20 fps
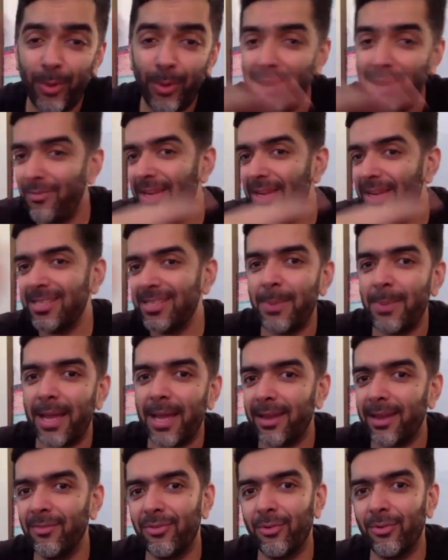But 12 weeks
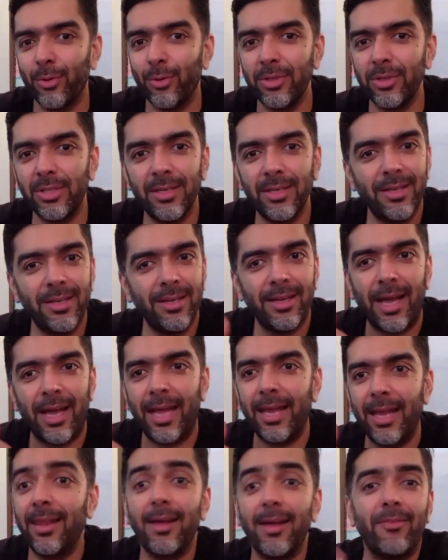back and forth,
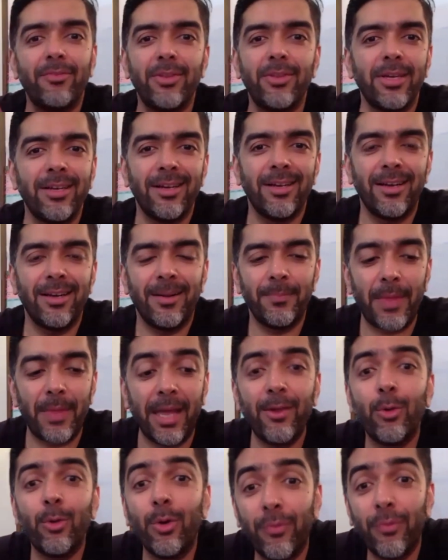I
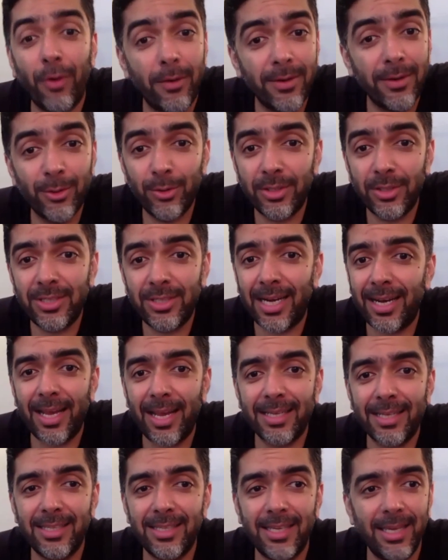look forward to the jet
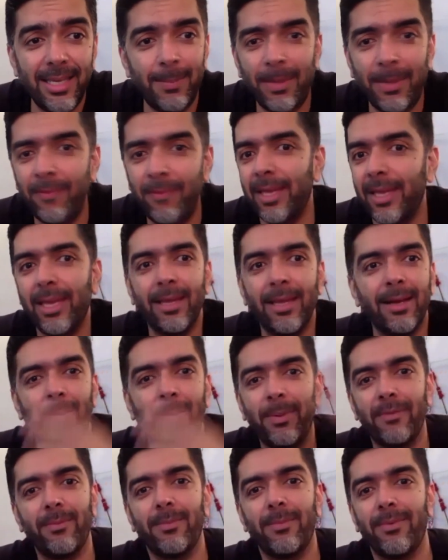lag sleep and waking
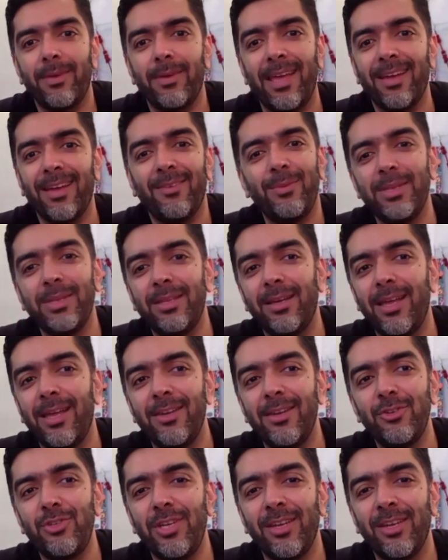up with the
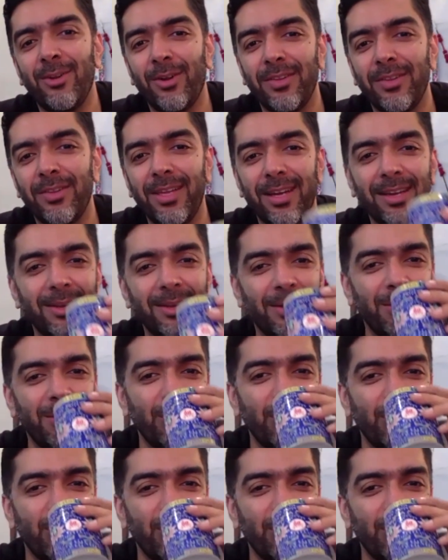energy and all of that.